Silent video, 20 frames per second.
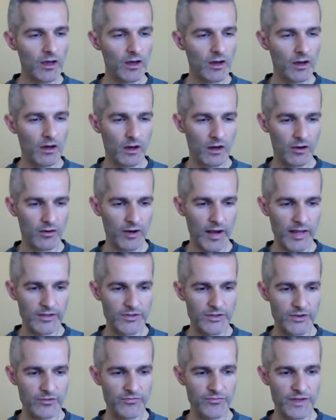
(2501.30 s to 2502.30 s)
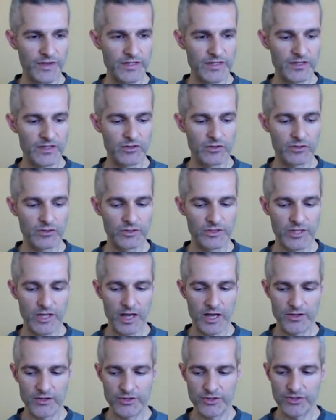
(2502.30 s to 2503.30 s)
All right, so physical
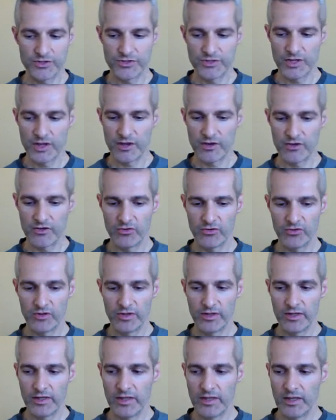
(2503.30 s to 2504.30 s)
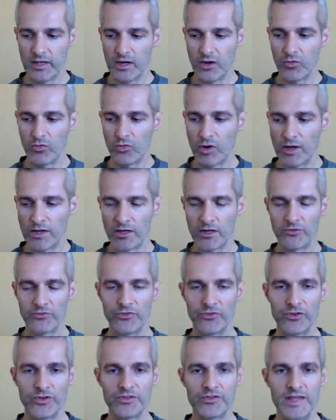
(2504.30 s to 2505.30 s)
touch. So a
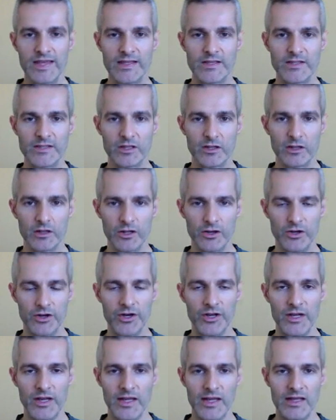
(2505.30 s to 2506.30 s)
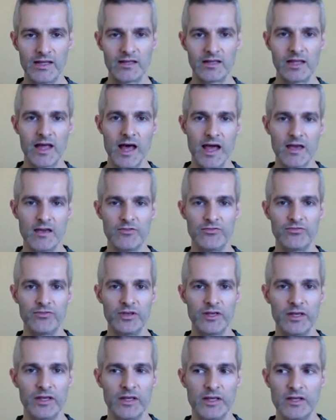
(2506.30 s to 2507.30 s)
wonderful thing to learn in life
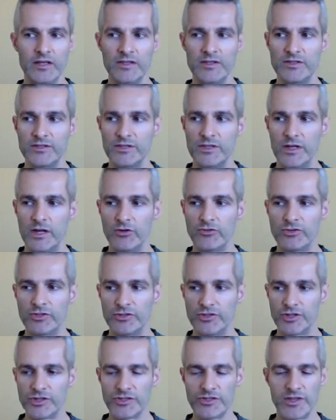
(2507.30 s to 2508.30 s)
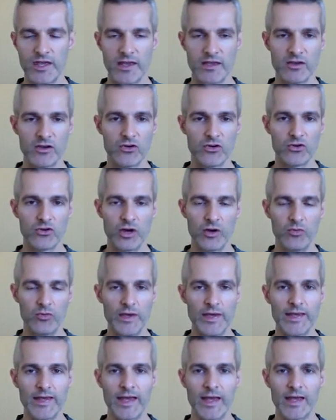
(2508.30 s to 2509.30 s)
is, to just take a
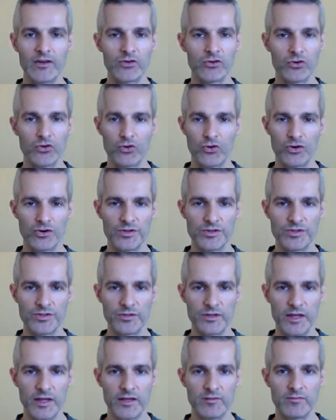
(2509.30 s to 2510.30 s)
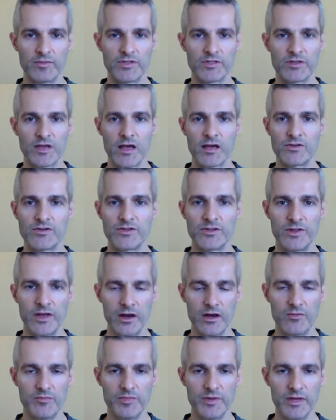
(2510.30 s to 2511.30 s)
weekend course in massage
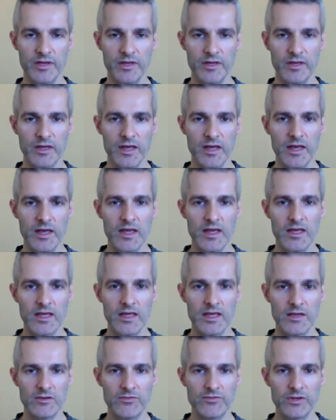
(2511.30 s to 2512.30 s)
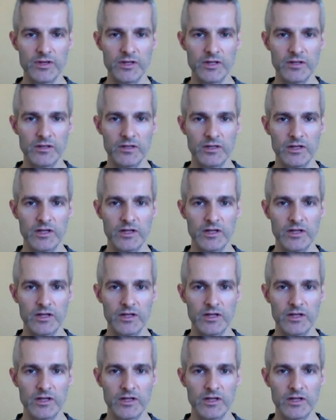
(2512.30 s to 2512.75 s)
therapy, even,